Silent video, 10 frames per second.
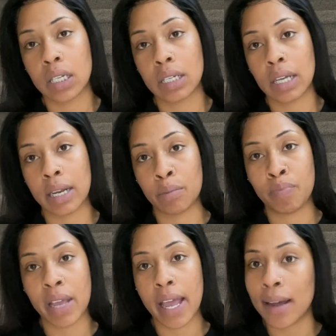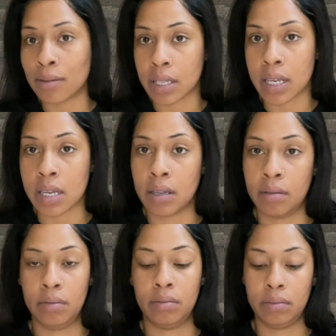Gotta be healthy,
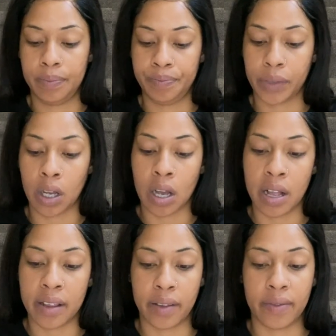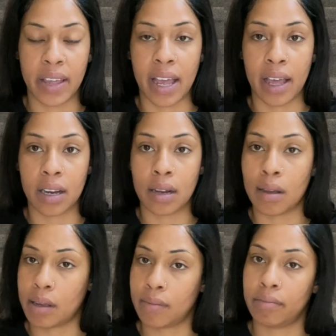all of that.
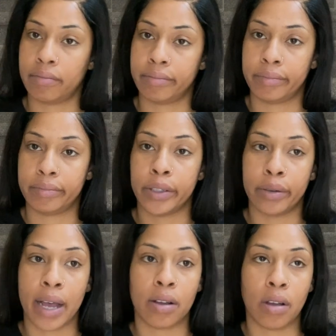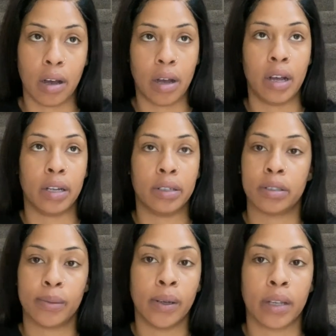Like, no alcohol, no
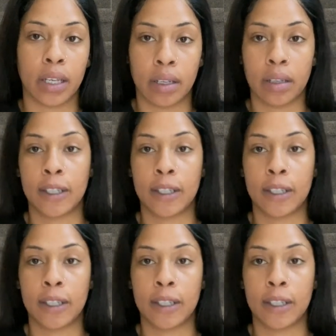smoking.